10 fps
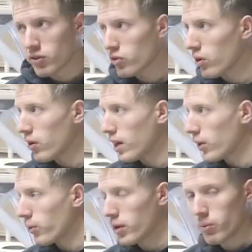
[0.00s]
So I
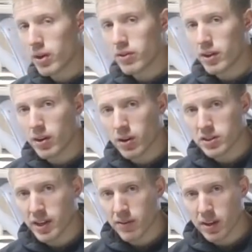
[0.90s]
went with
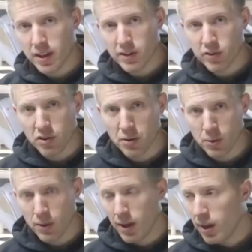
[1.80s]

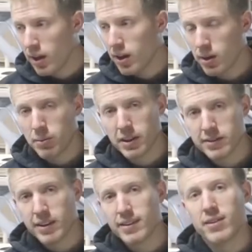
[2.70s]
ER70S2
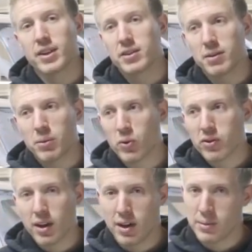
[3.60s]
because that's like the
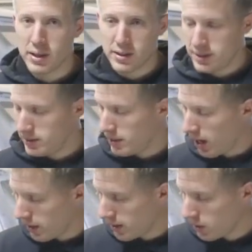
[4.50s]
most common
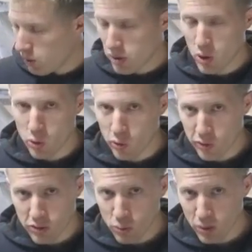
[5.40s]
that you
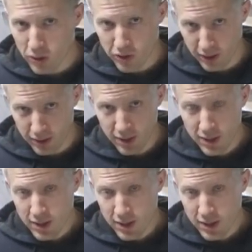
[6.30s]
use for welding